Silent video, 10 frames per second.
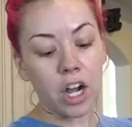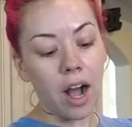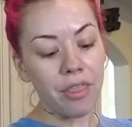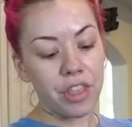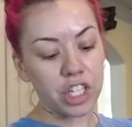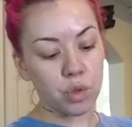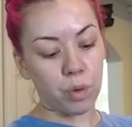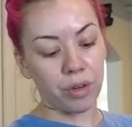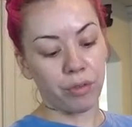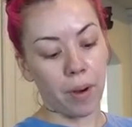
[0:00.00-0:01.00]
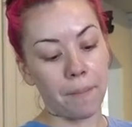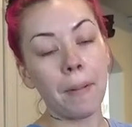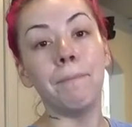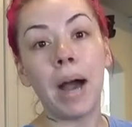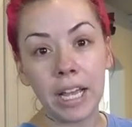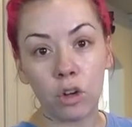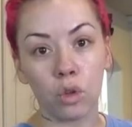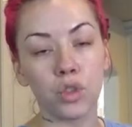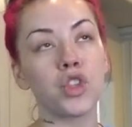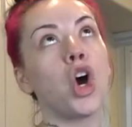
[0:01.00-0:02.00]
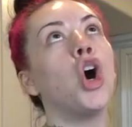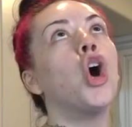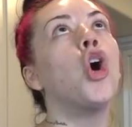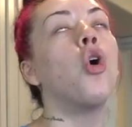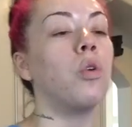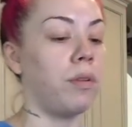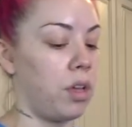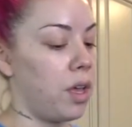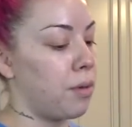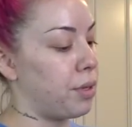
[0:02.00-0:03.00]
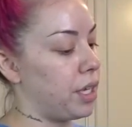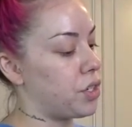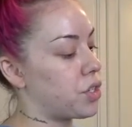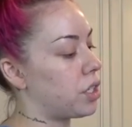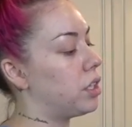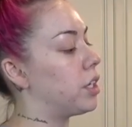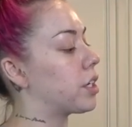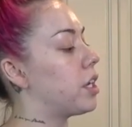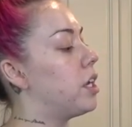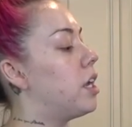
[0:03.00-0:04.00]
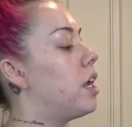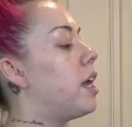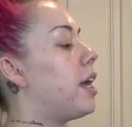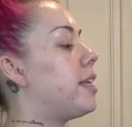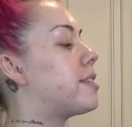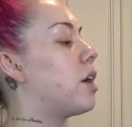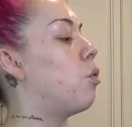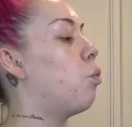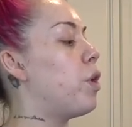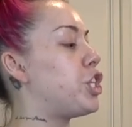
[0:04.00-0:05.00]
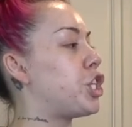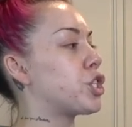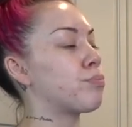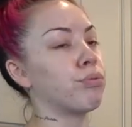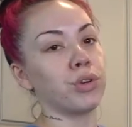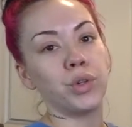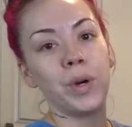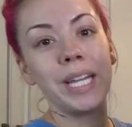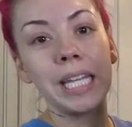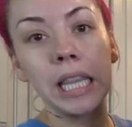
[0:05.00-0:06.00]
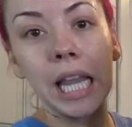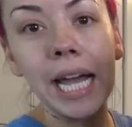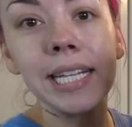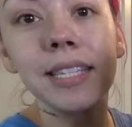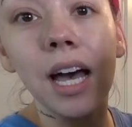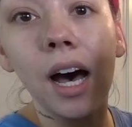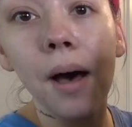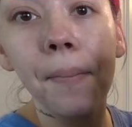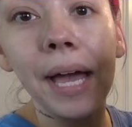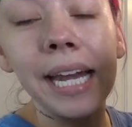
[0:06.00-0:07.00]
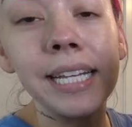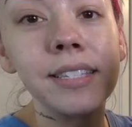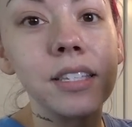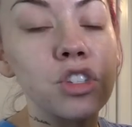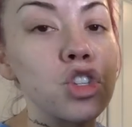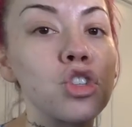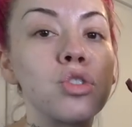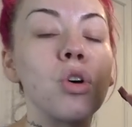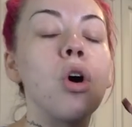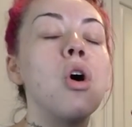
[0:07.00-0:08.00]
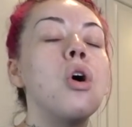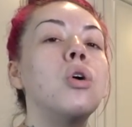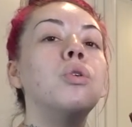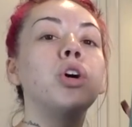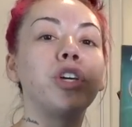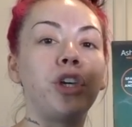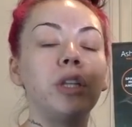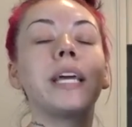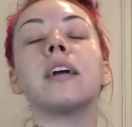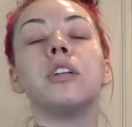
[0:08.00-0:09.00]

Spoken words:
got this one from Michael's. Oh, bitch, look, it's a witch's brew and it lights up and it's so cute. Like,